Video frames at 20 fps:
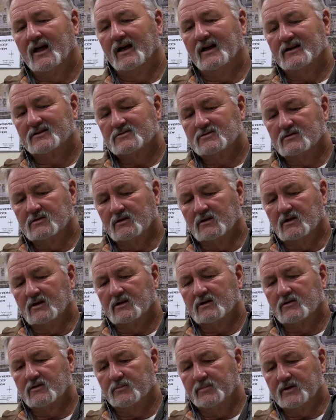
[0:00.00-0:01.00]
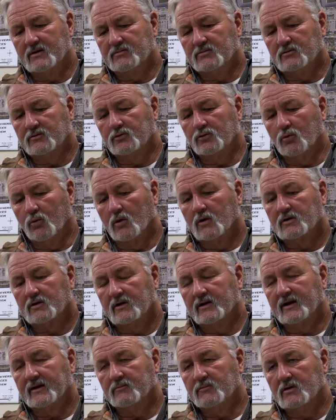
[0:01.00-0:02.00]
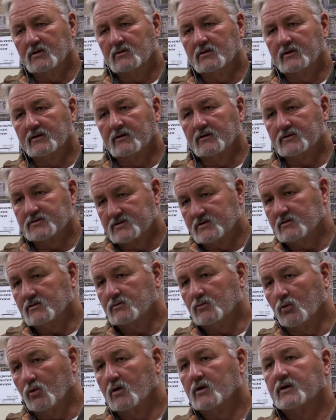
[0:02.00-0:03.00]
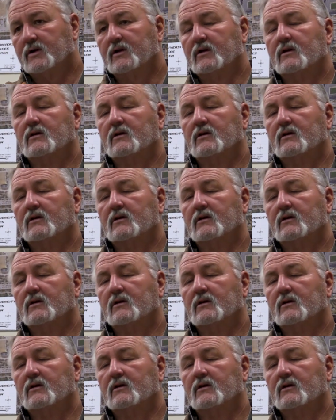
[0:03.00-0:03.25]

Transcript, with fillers: Actually, a lot of the people who worked in that building are still working